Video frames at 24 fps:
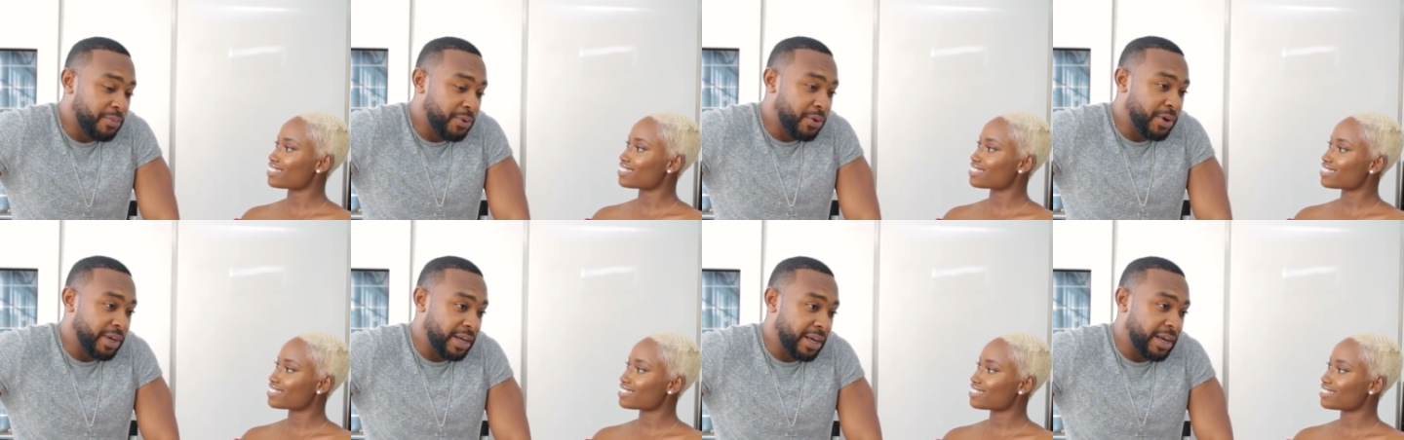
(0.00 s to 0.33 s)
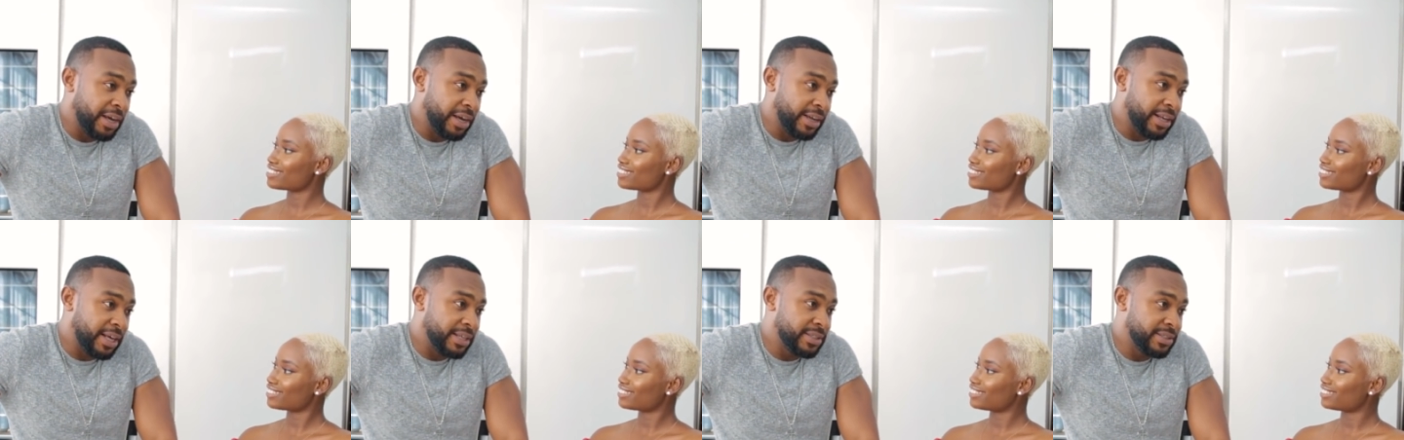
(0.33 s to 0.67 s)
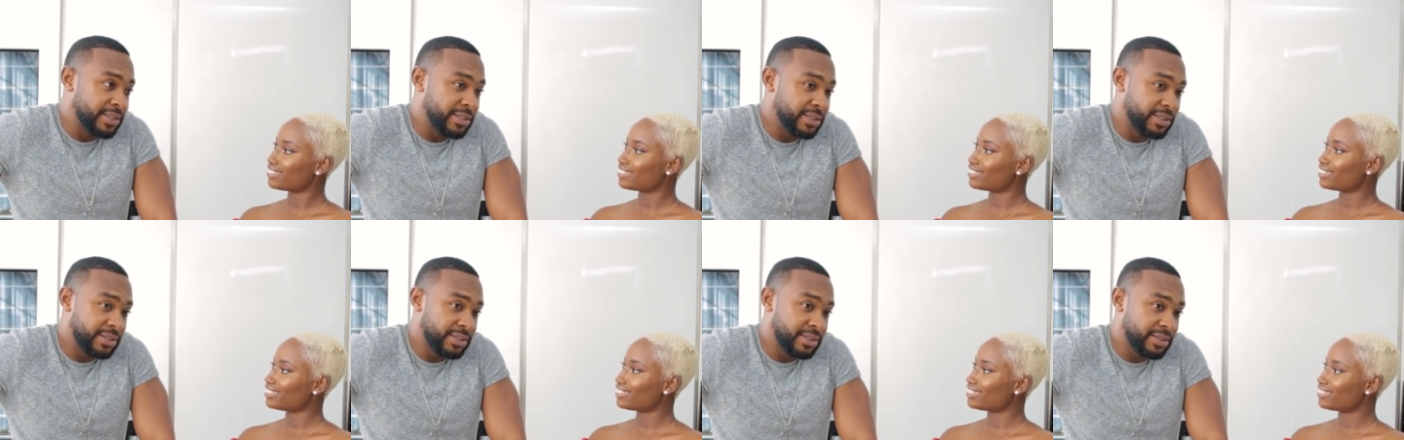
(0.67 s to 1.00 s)
Speaker 1: But yeah, that's
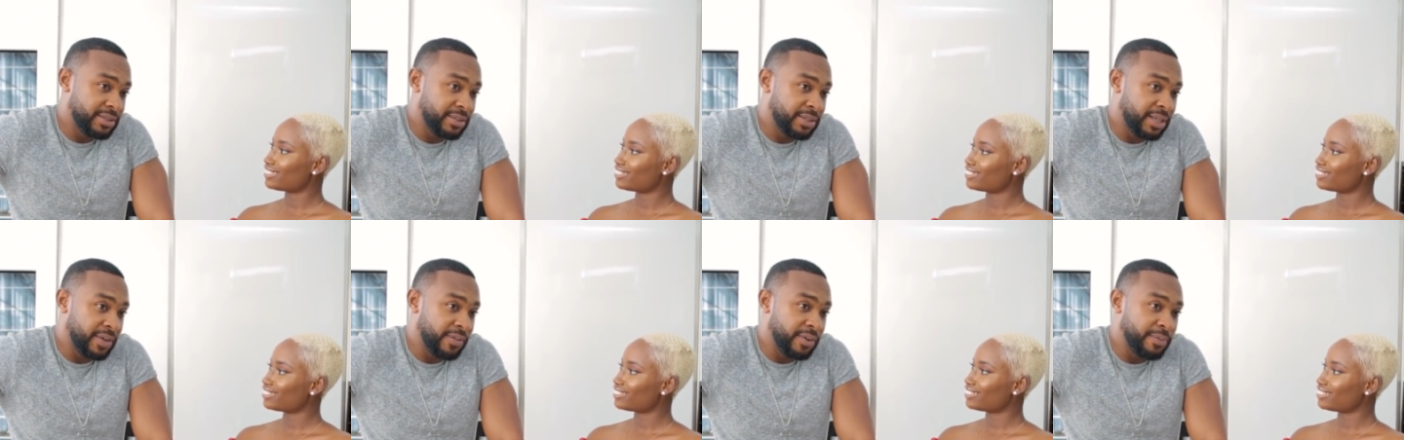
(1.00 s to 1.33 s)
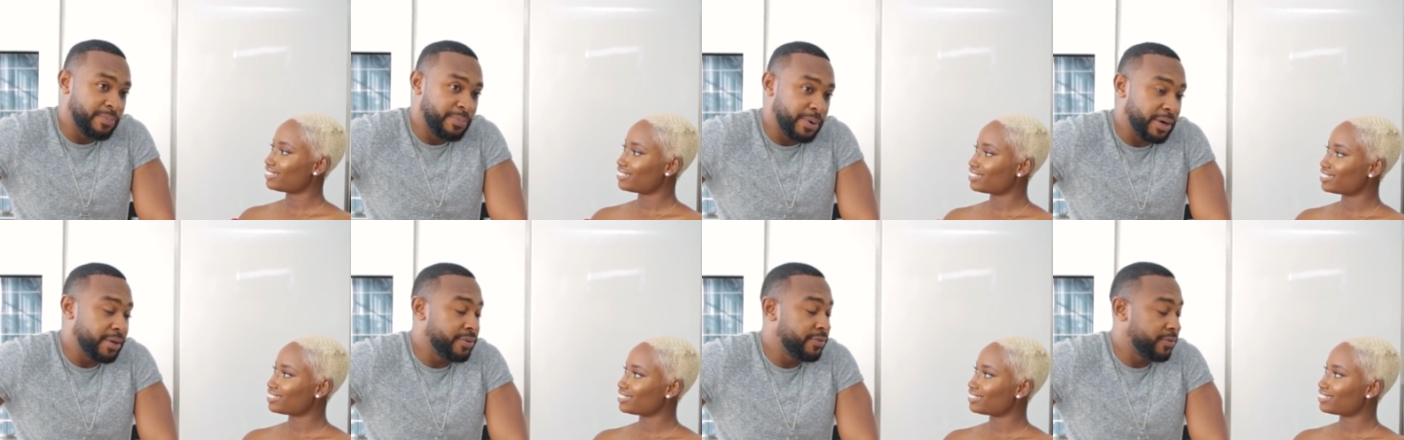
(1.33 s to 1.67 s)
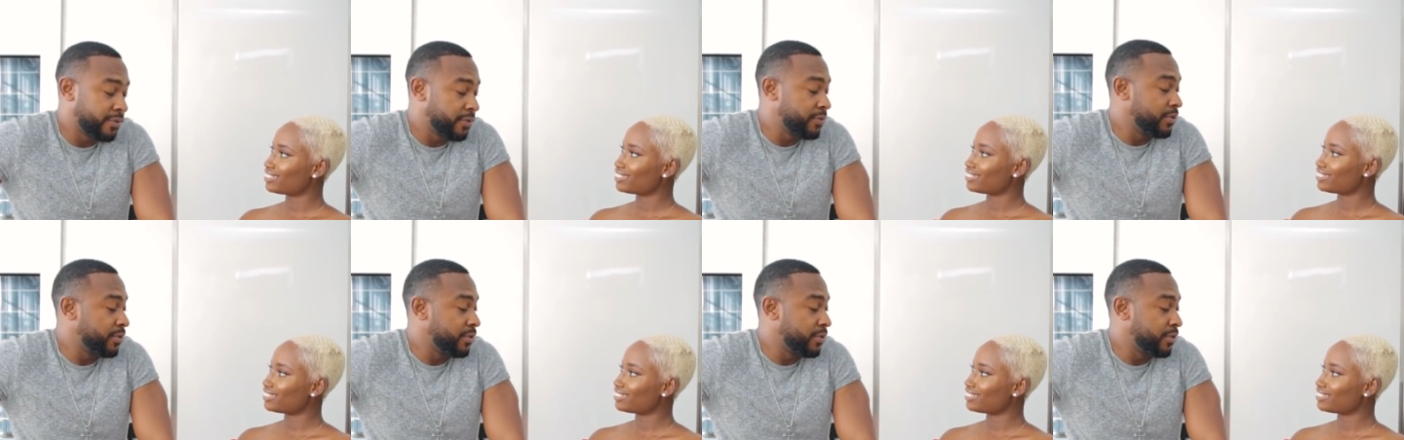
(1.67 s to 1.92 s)
just giving birth